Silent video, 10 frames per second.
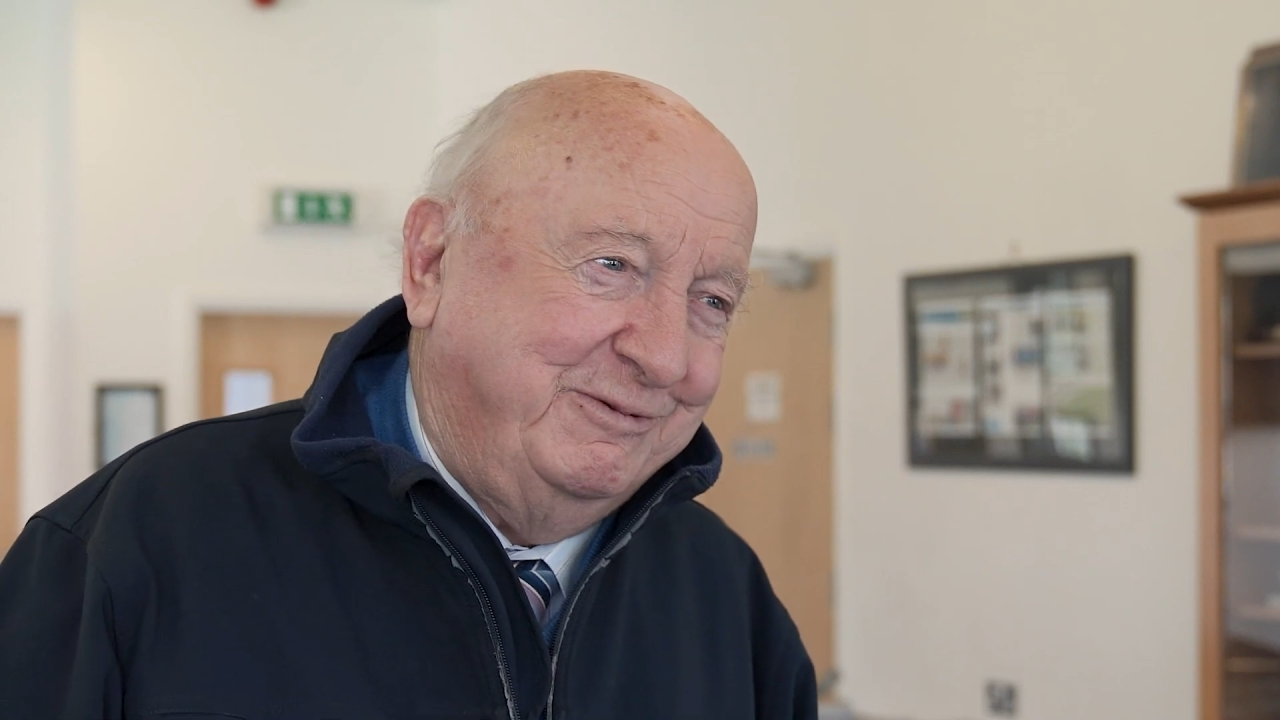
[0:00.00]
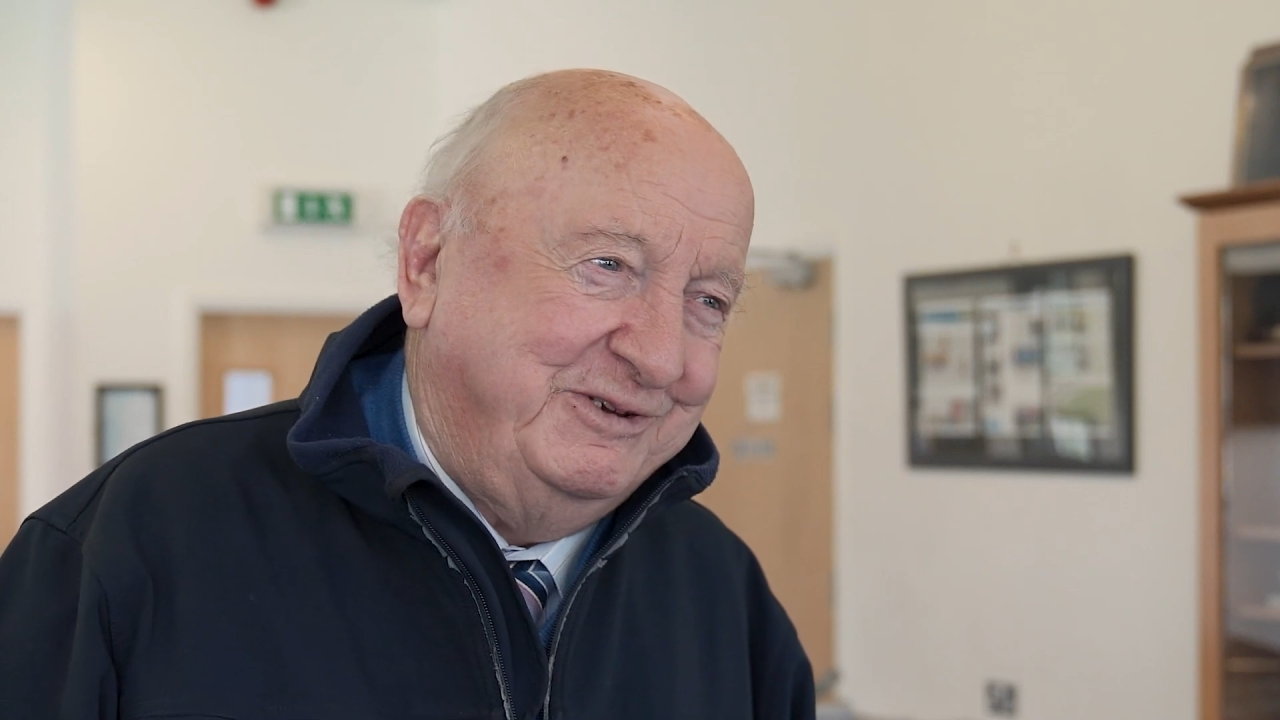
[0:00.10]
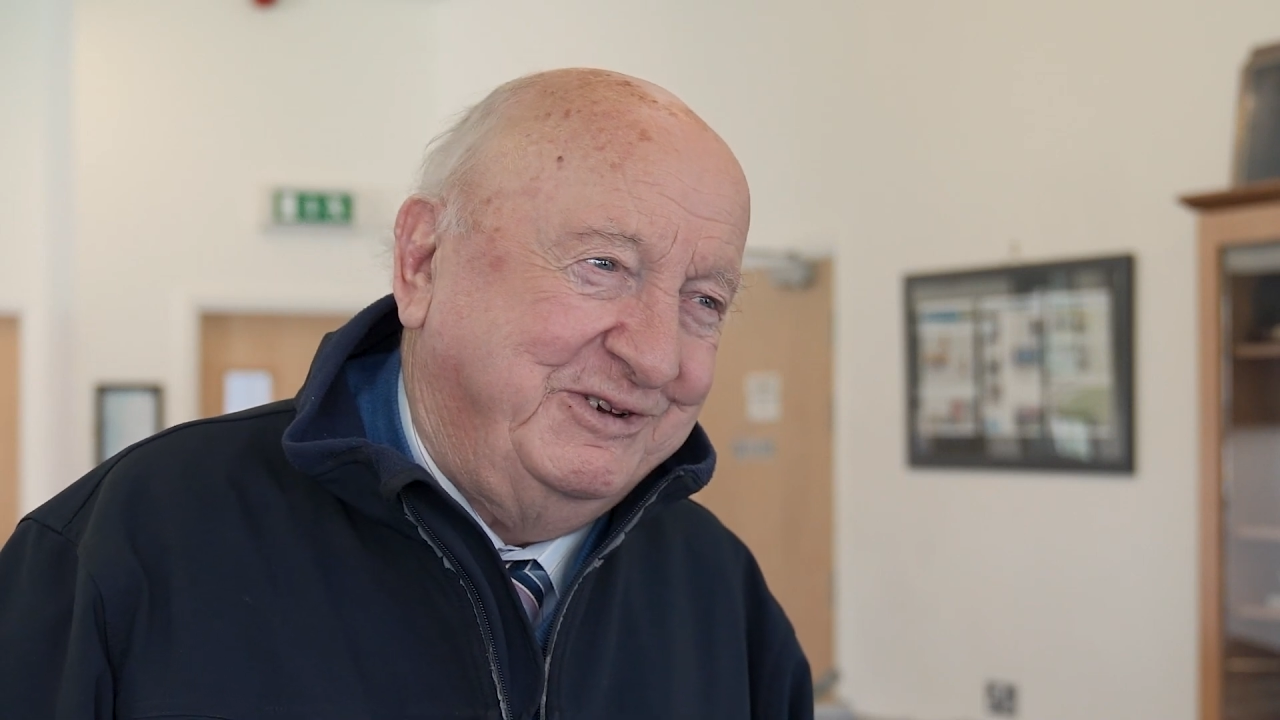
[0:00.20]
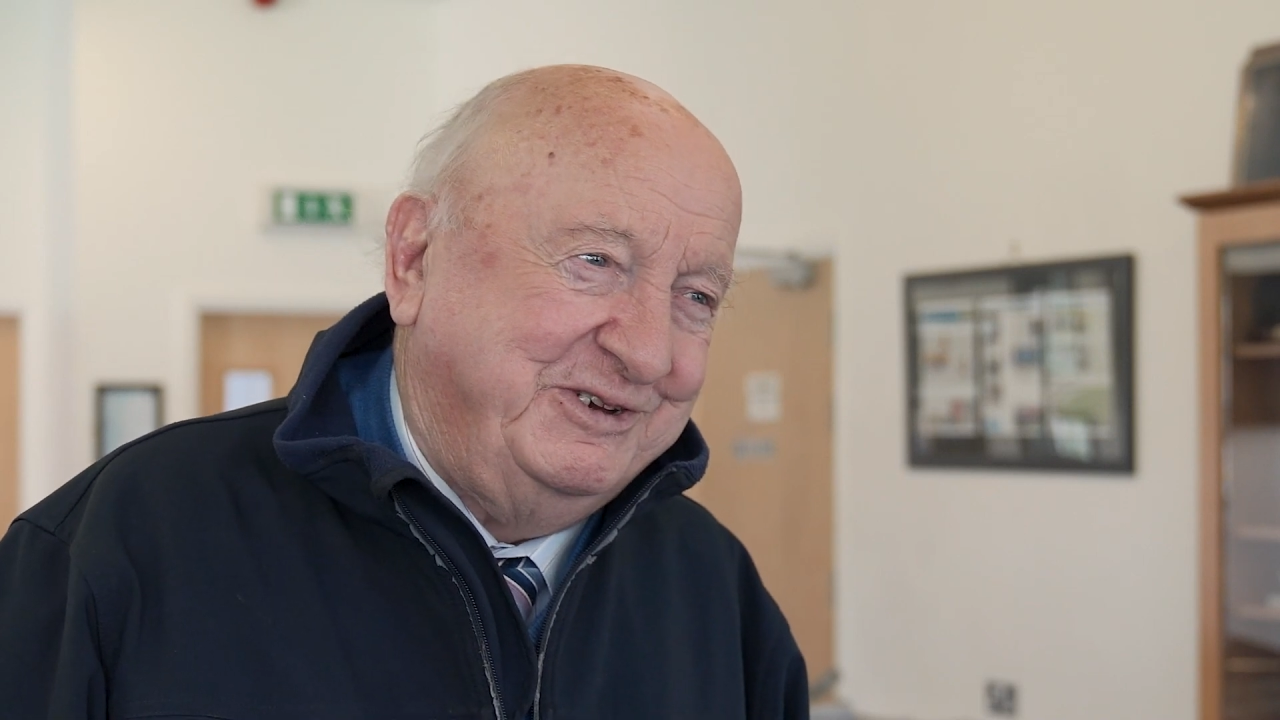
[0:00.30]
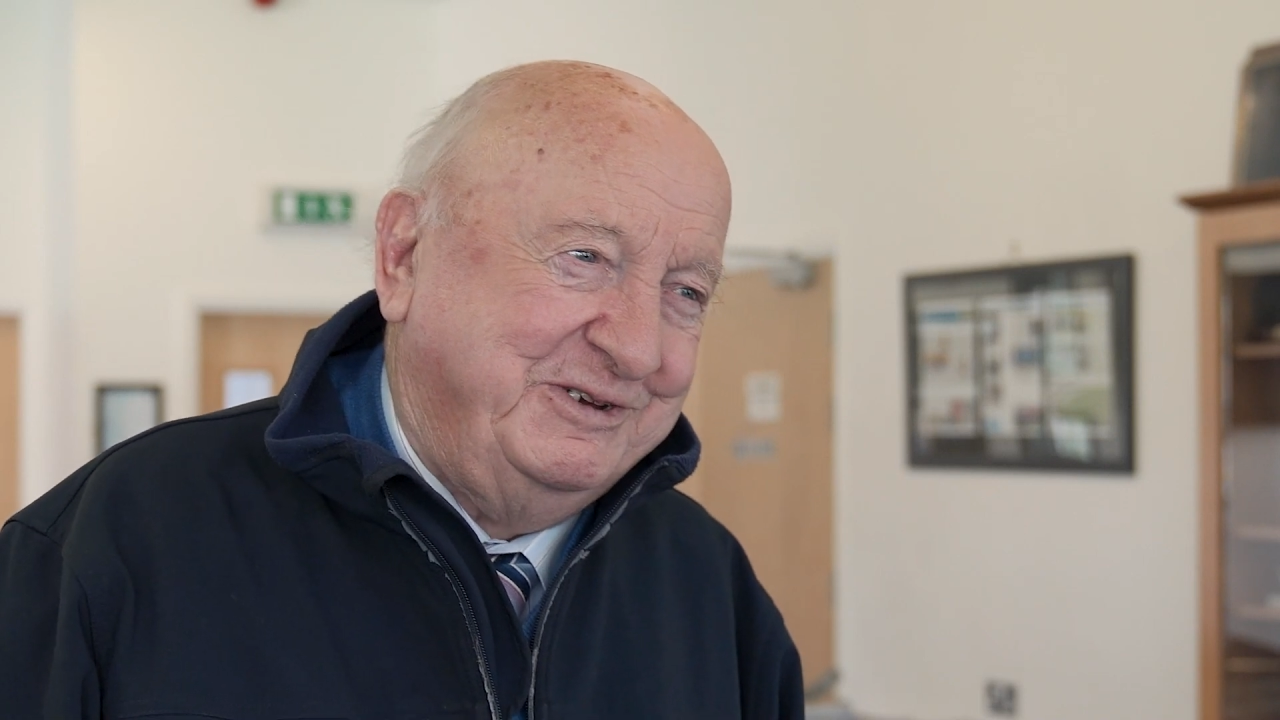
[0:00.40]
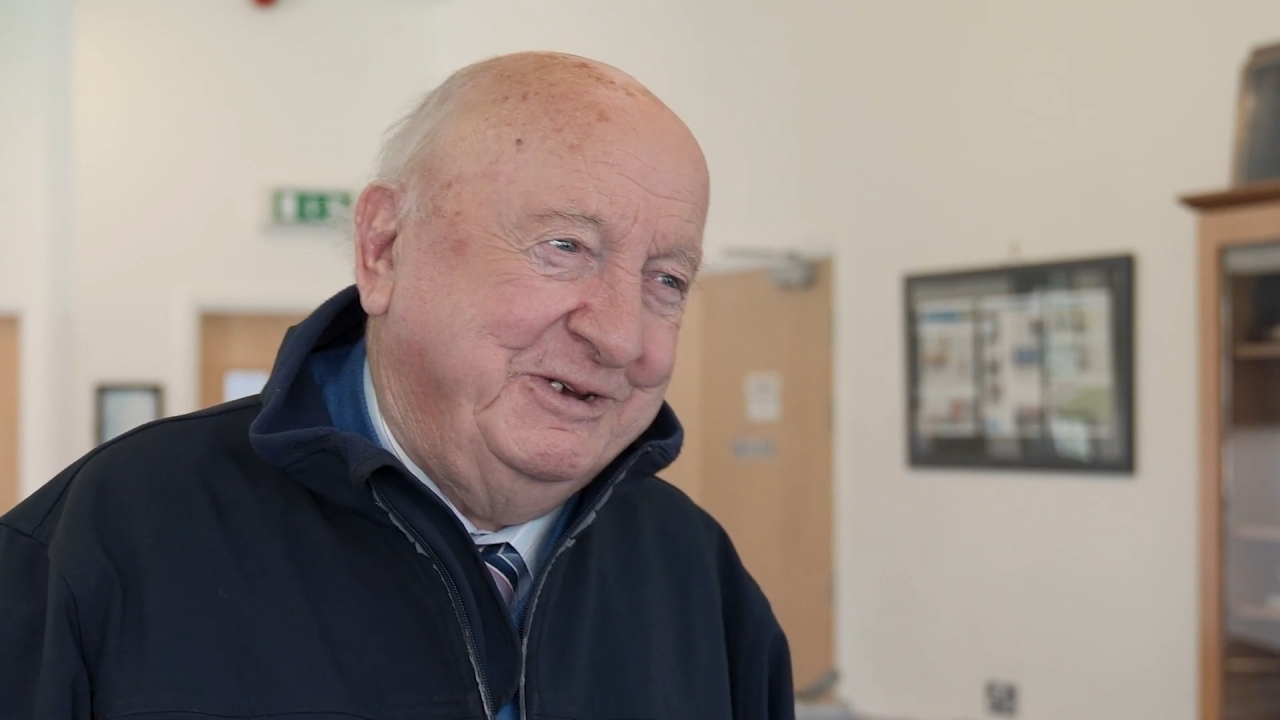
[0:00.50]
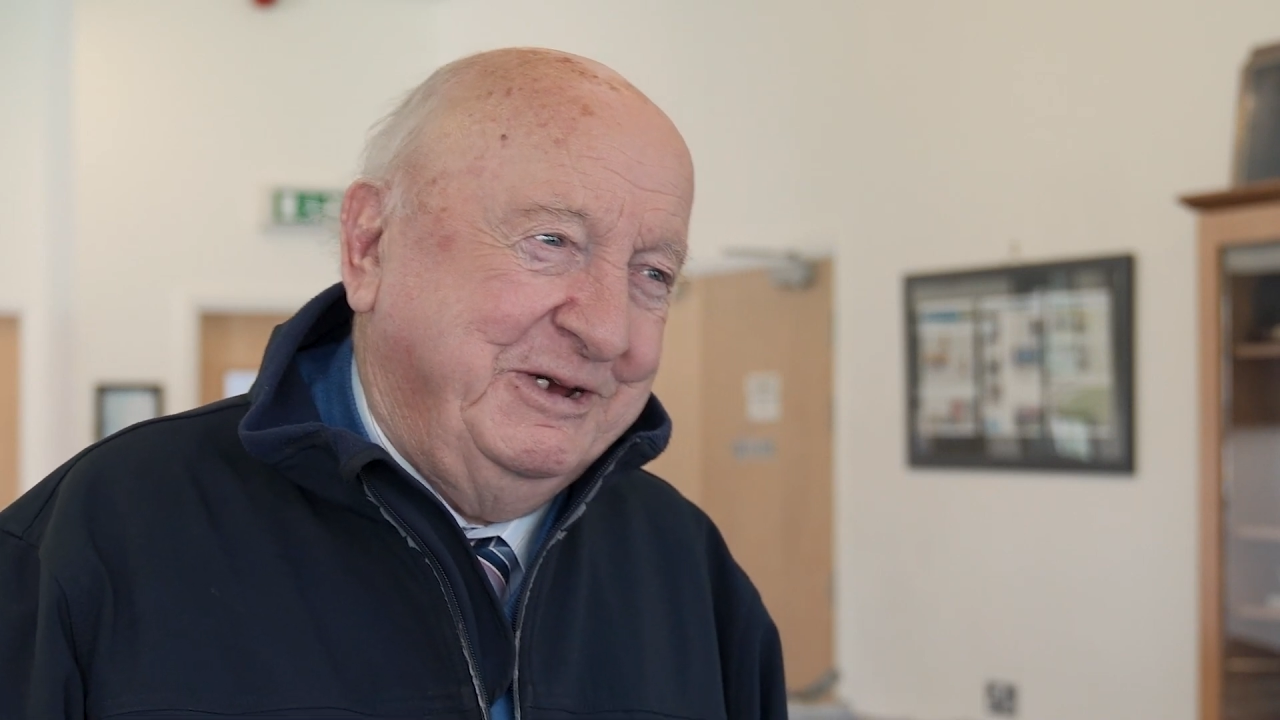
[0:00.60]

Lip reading: which